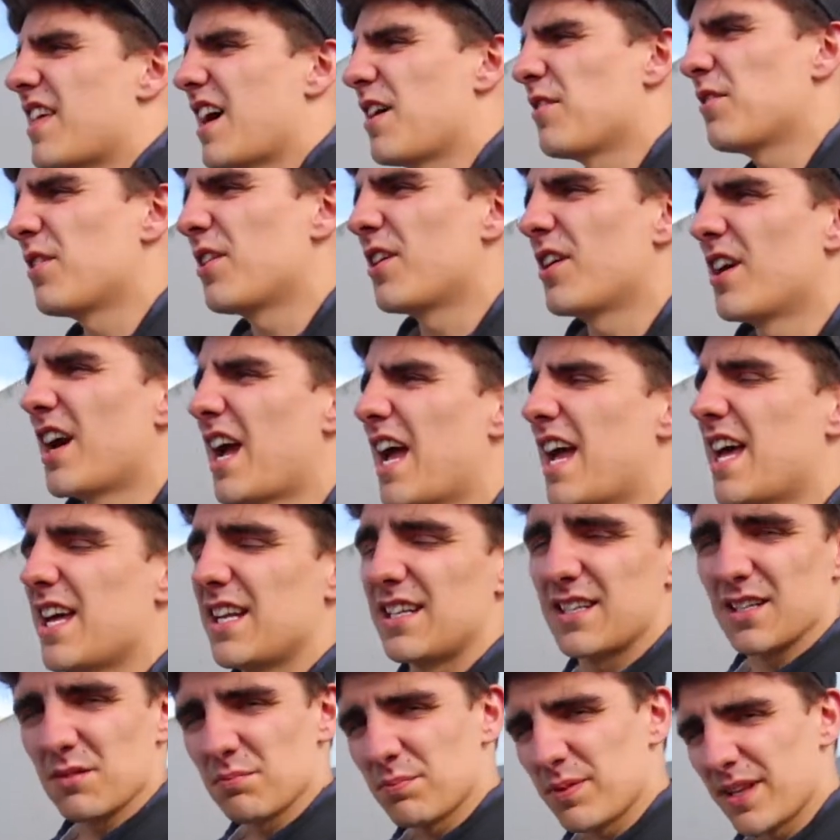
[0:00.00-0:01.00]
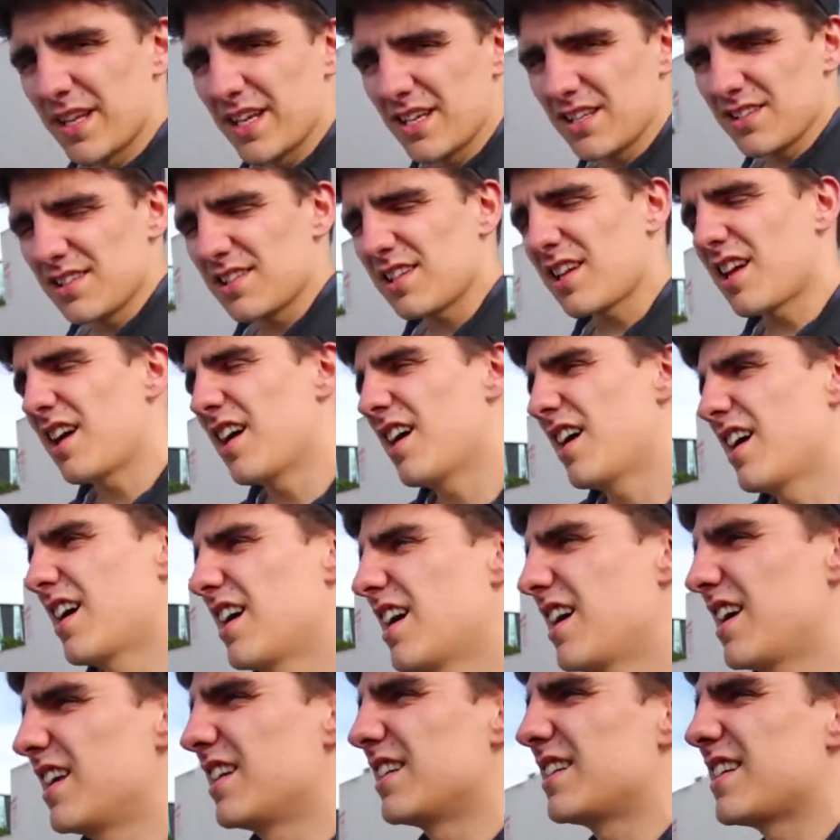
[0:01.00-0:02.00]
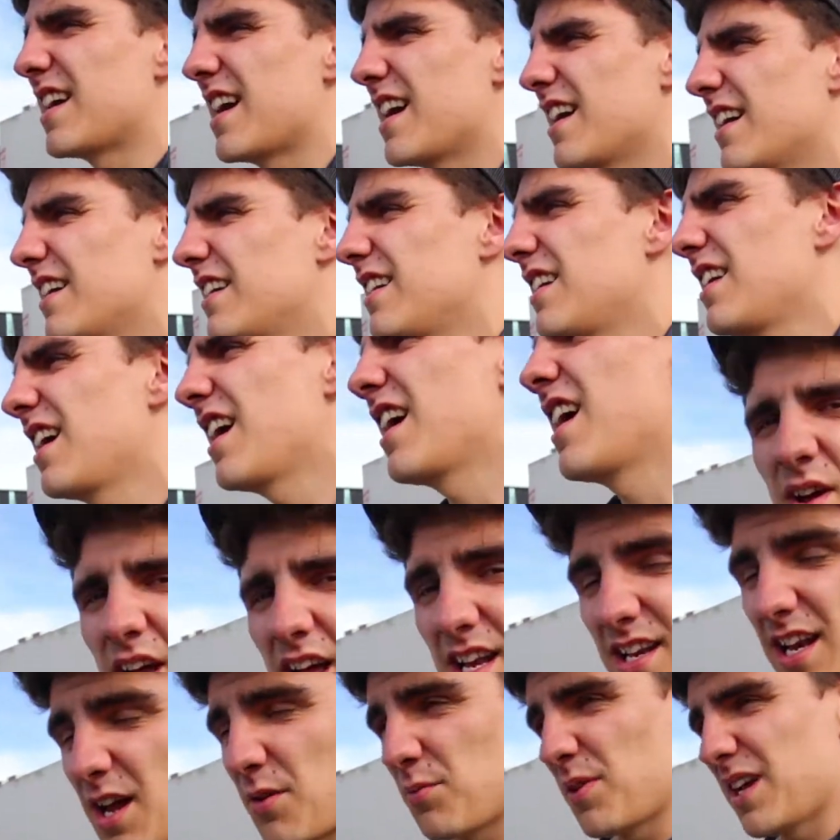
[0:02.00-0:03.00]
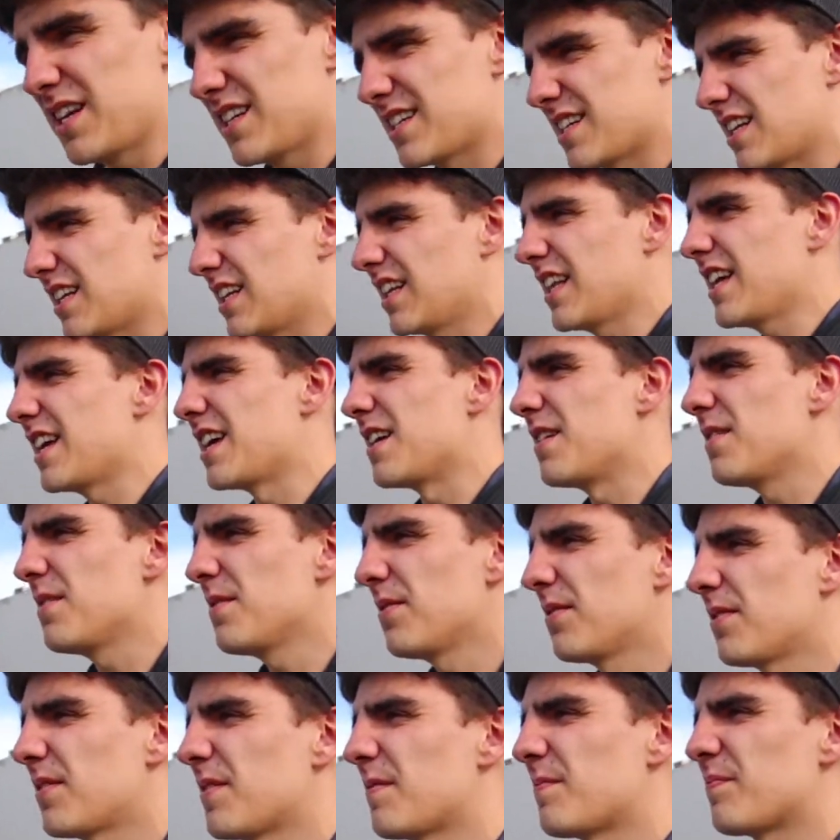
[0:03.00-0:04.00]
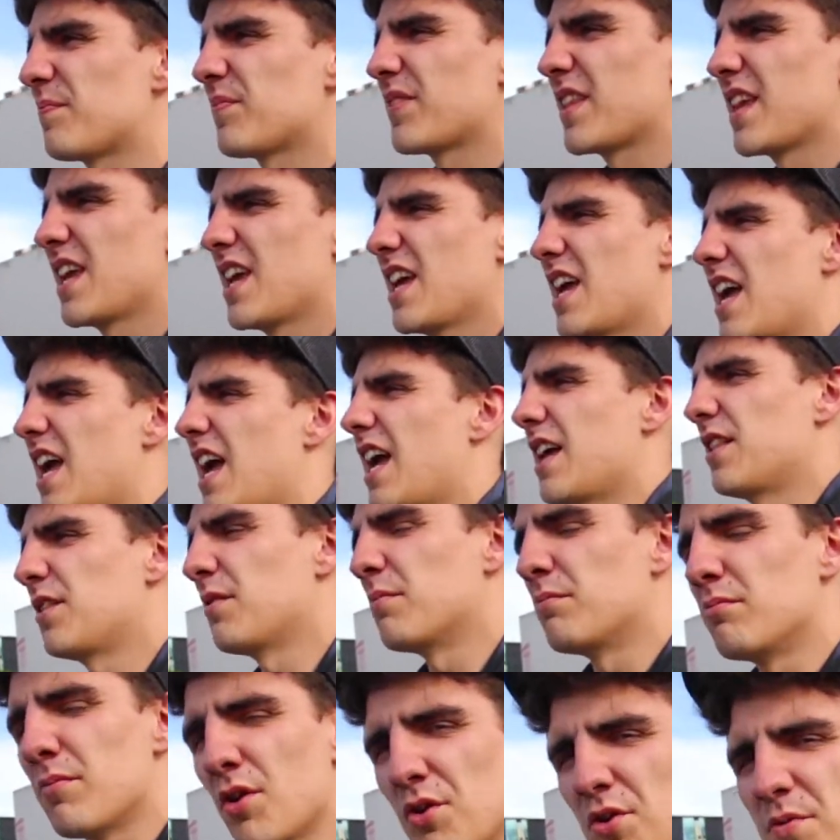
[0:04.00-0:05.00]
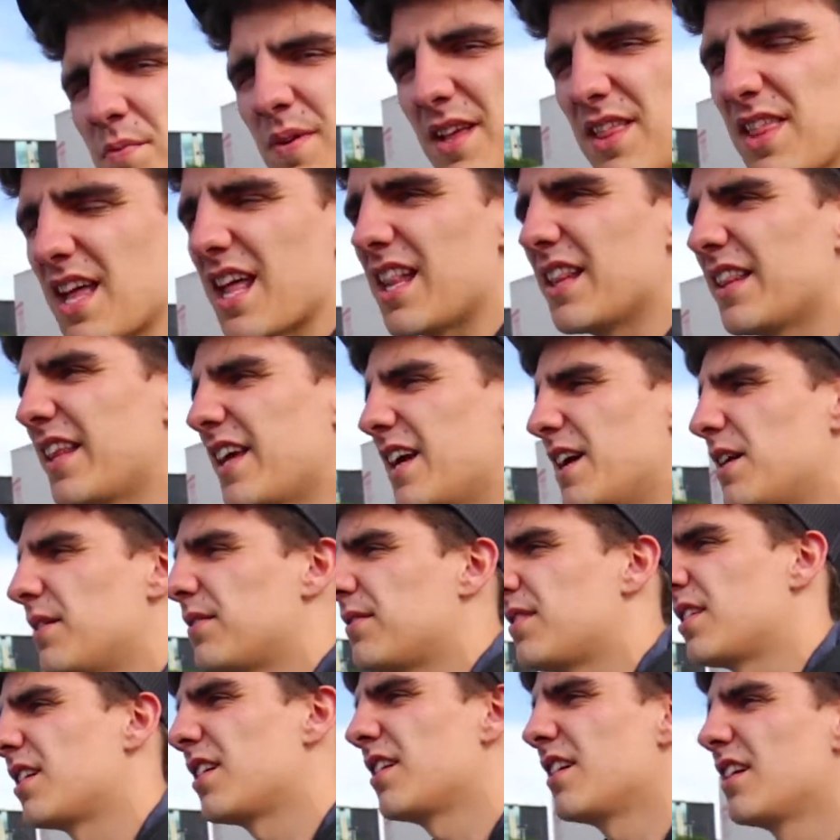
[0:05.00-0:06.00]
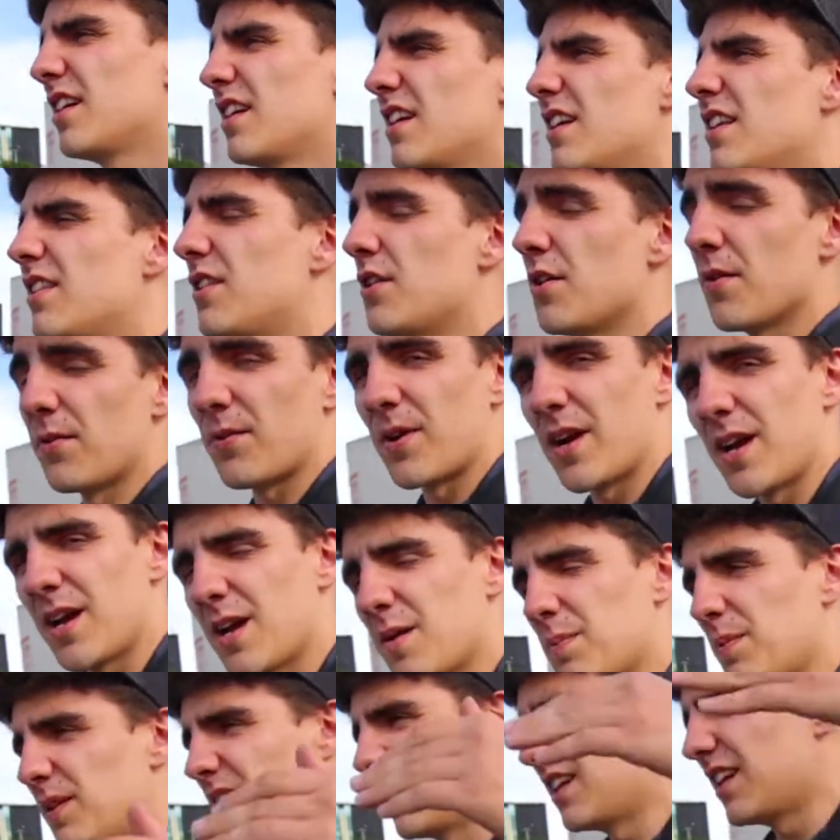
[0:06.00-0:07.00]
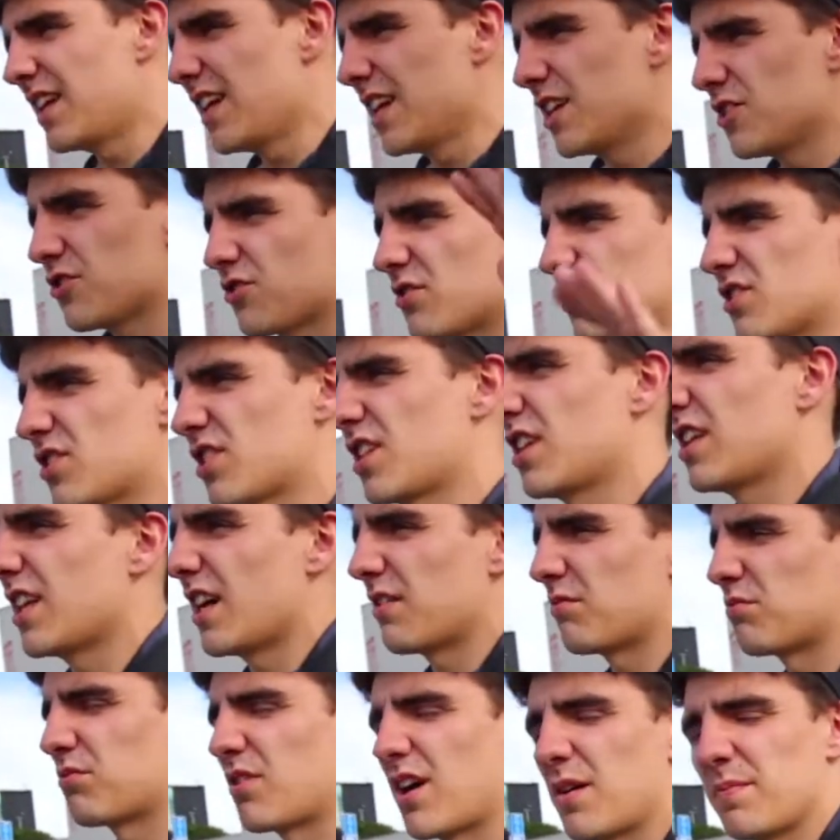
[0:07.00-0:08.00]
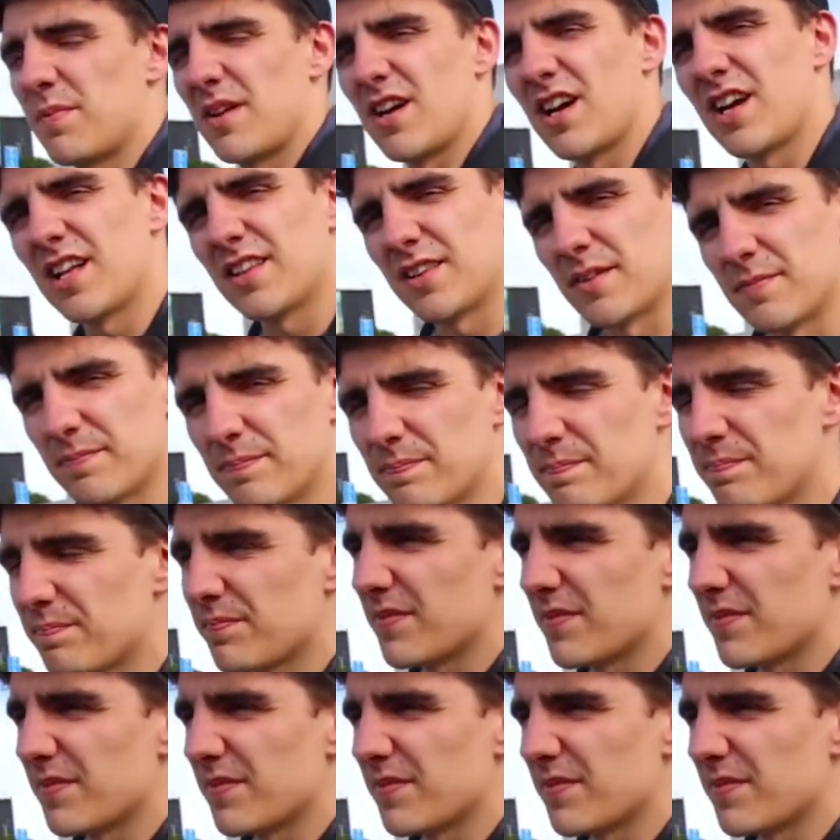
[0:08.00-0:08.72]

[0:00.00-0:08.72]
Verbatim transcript: they were at Dumplings in town and they went to leave and the moment they left, the earthquake happened and the entrance collapsed right behind them.